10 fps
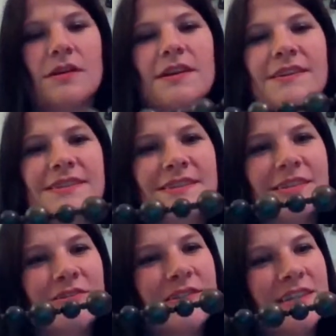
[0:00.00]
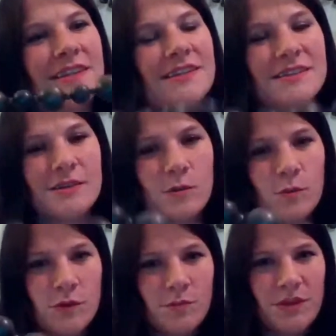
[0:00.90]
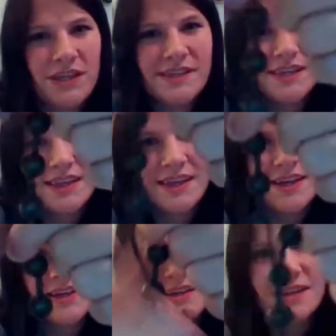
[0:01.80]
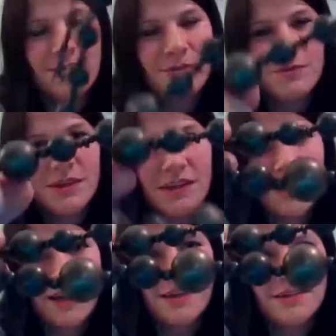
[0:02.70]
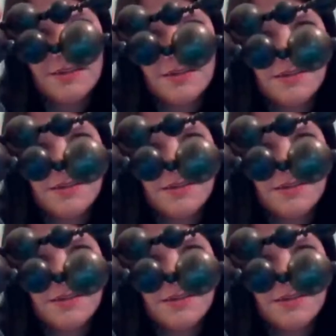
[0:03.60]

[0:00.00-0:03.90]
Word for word: All right, this is interesting. They're wood beads, I think. They feel really light.